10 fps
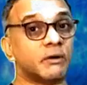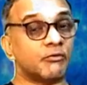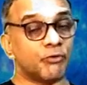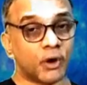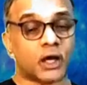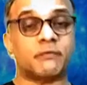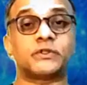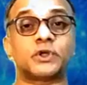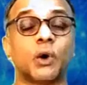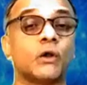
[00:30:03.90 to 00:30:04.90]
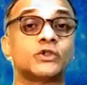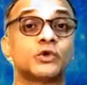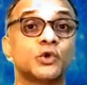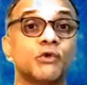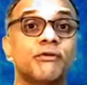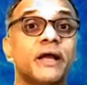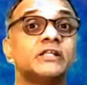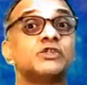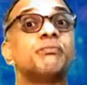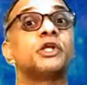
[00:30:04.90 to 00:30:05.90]
some work which also you
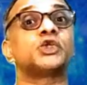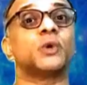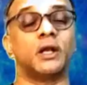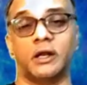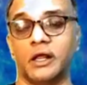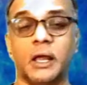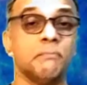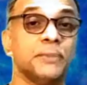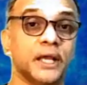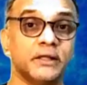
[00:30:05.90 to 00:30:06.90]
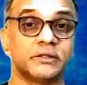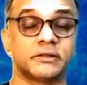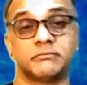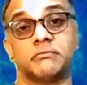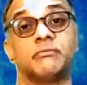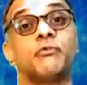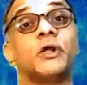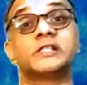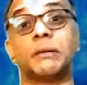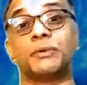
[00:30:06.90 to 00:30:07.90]
find spiritual means.
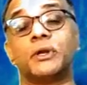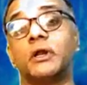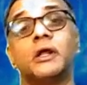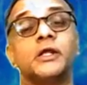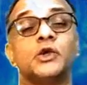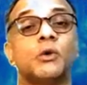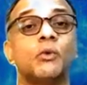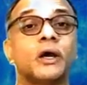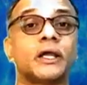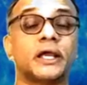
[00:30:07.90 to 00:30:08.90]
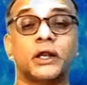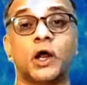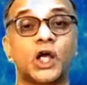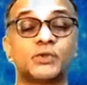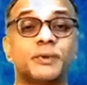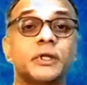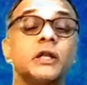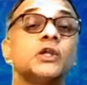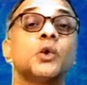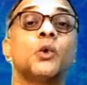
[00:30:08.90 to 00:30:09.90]
For example, you're working in a
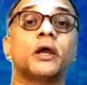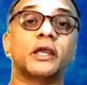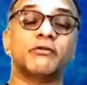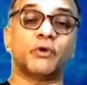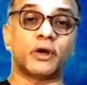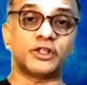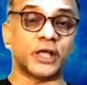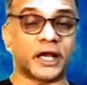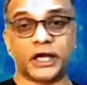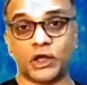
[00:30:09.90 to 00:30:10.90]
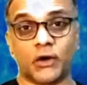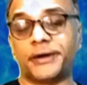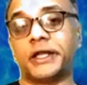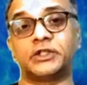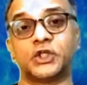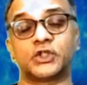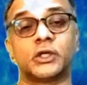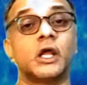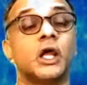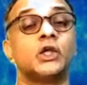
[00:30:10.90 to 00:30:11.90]
hospital, you're working for a charity
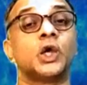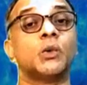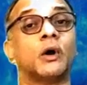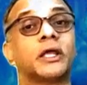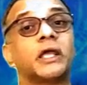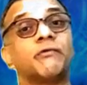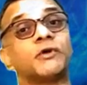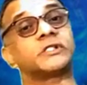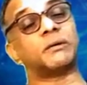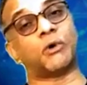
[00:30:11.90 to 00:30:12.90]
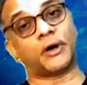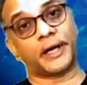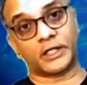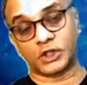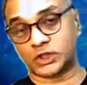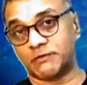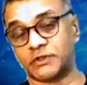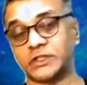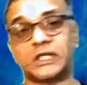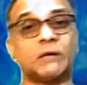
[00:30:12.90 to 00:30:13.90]
organization, you're working for some organization
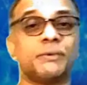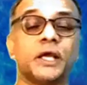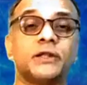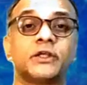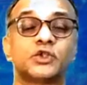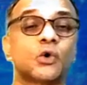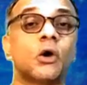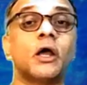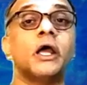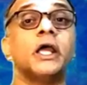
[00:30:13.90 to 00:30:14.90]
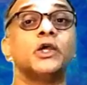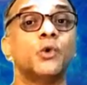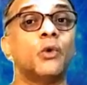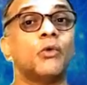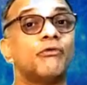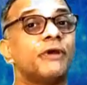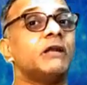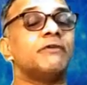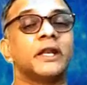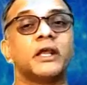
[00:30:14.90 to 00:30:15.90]
which is helping others. So you
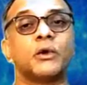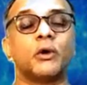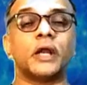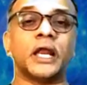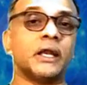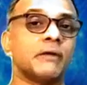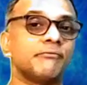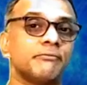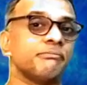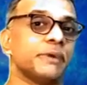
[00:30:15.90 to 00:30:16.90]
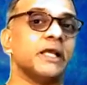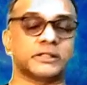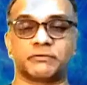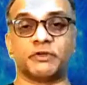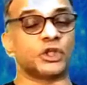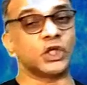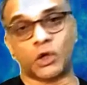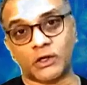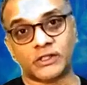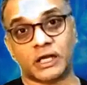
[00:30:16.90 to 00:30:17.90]
feel very good and at peace
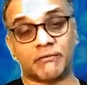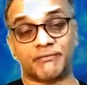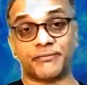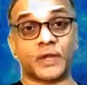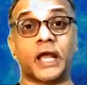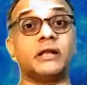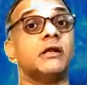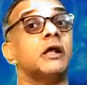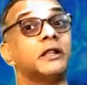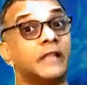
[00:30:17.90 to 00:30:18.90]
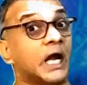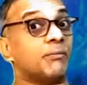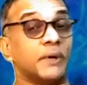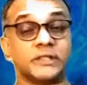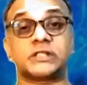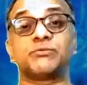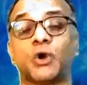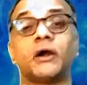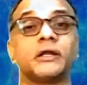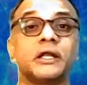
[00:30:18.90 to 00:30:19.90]
within yourself, and that peace
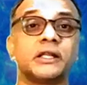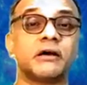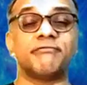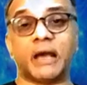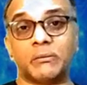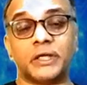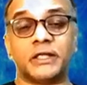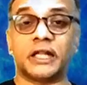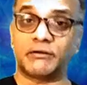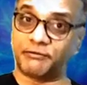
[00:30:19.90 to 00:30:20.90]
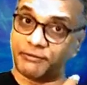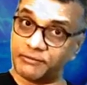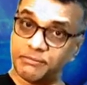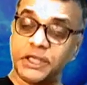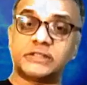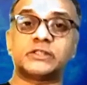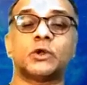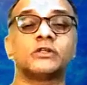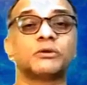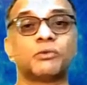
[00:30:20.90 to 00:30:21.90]
is brought in the family, that peace
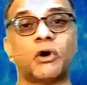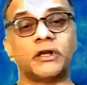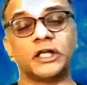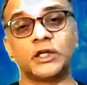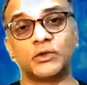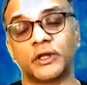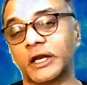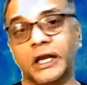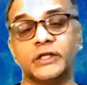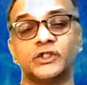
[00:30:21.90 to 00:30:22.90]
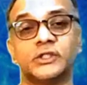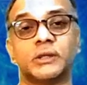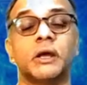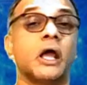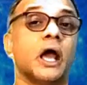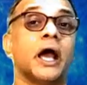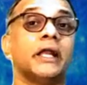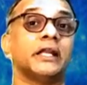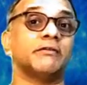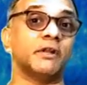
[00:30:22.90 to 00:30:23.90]
is also brought into the relationship. And